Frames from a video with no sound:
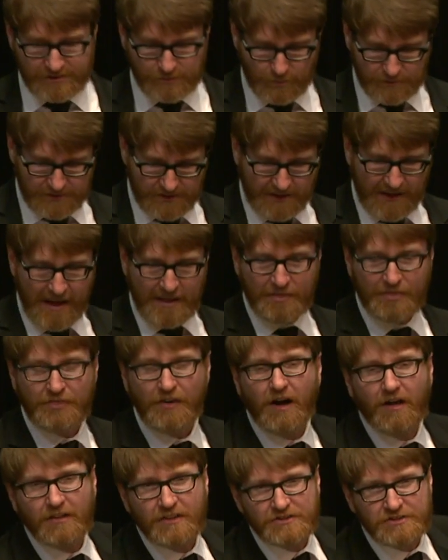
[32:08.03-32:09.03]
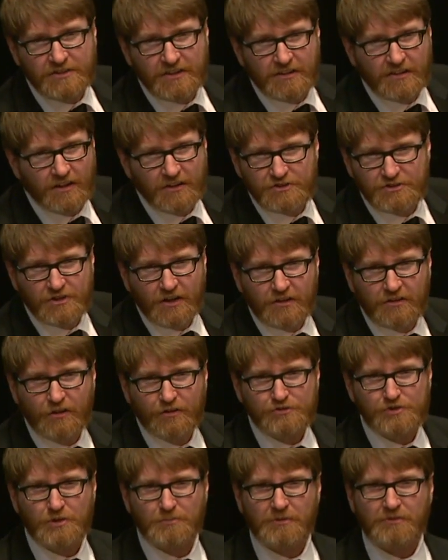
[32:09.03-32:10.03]
was an anthology called Chuck
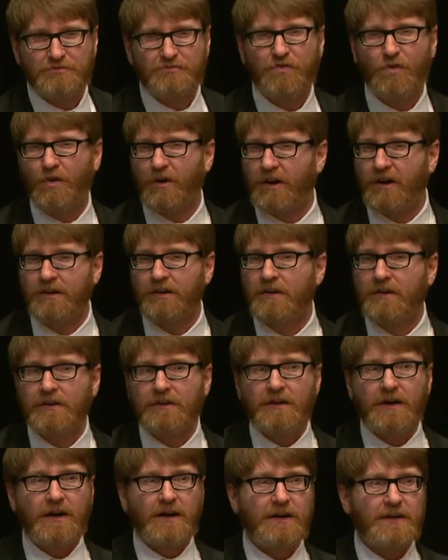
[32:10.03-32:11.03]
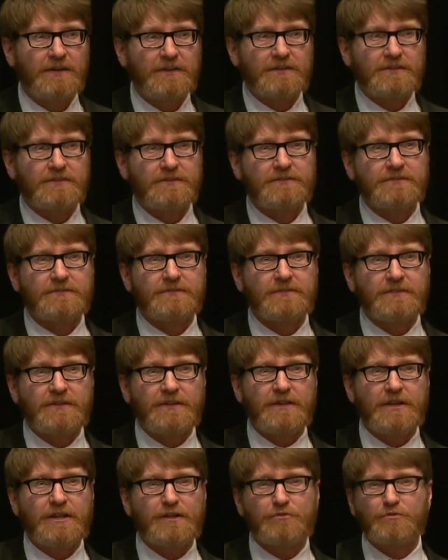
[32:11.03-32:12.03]
Klosterman four. Uh,
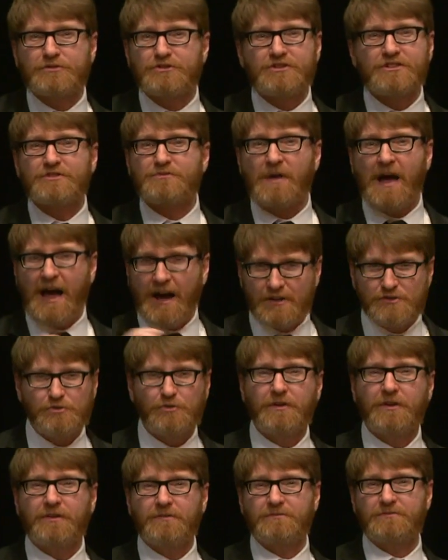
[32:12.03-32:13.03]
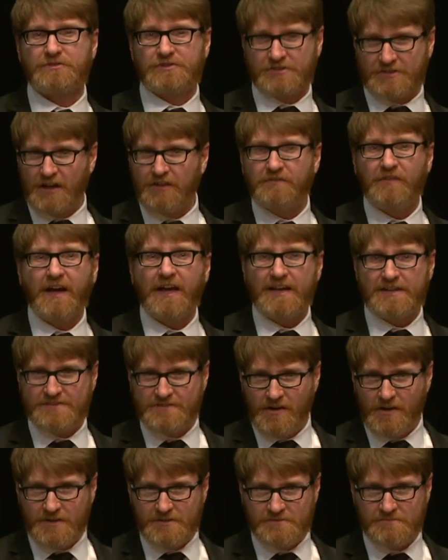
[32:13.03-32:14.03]
it was just actually stuff I had
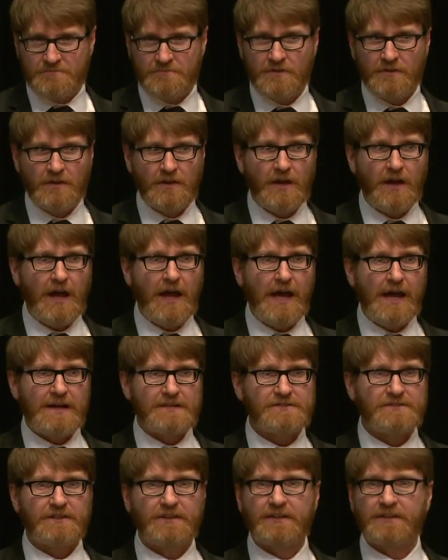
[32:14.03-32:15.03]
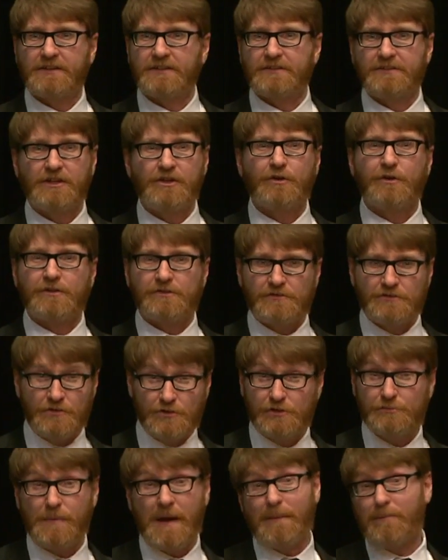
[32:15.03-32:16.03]
done at, uh, you know, at
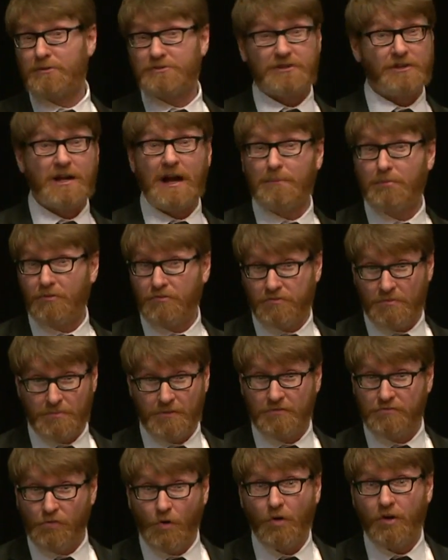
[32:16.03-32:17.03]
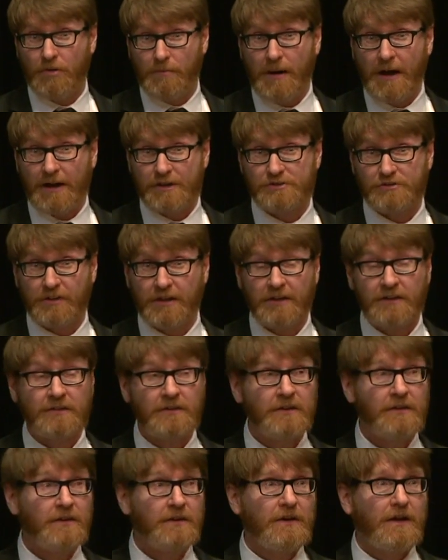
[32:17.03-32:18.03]
newspapers, a couple from the Forum, actually.
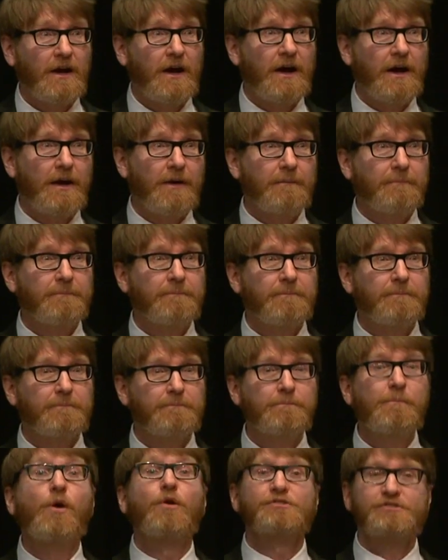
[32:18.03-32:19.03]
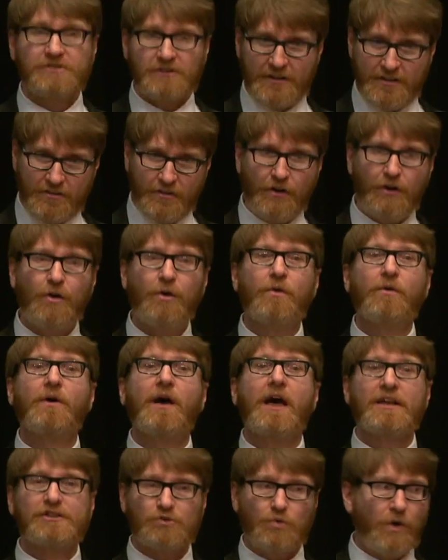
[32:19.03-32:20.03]
Um, mostly, though,
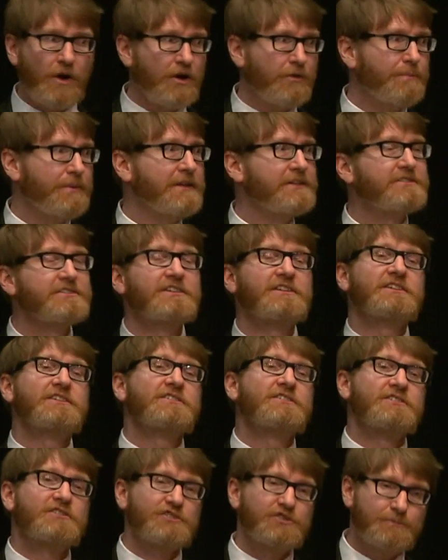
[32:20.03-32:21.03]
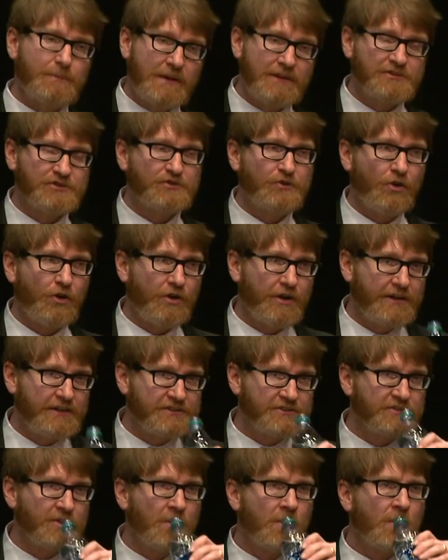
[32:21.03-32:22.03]
Esquire pieces, spin stories,